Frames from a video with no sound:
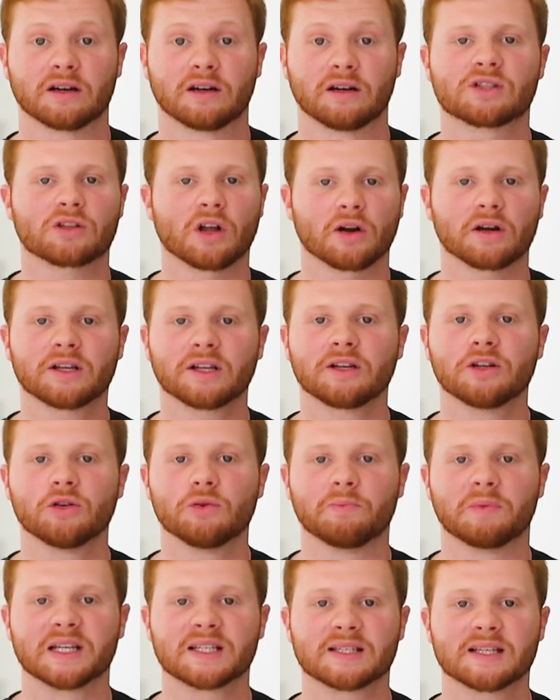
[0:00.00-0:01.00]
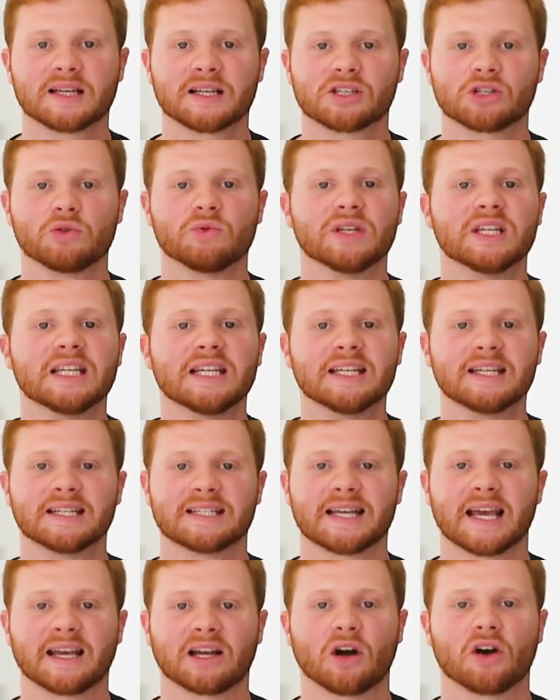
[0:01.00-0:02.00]
When starting a new business, you need to
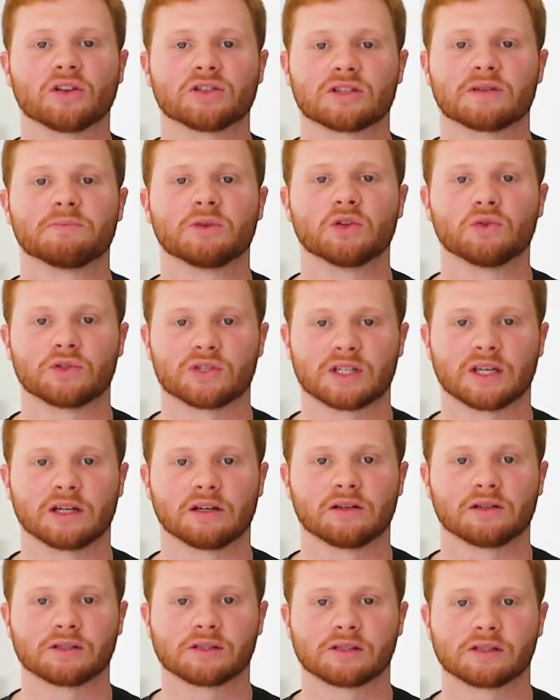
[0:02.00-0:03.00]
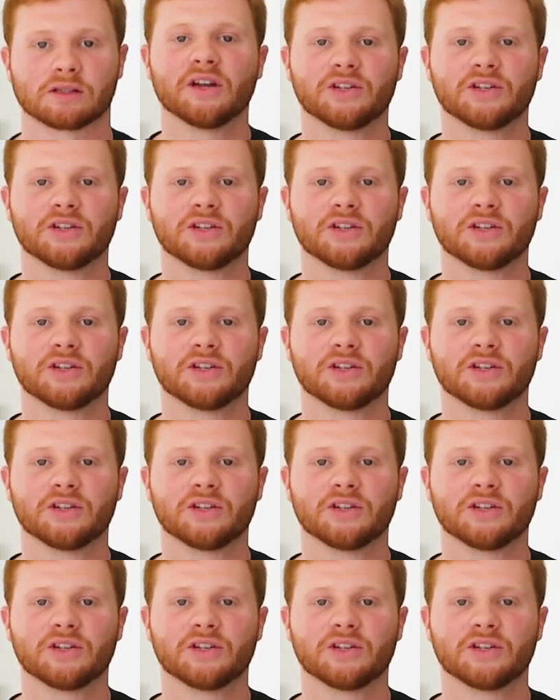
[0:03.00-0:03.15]
take on some new skills.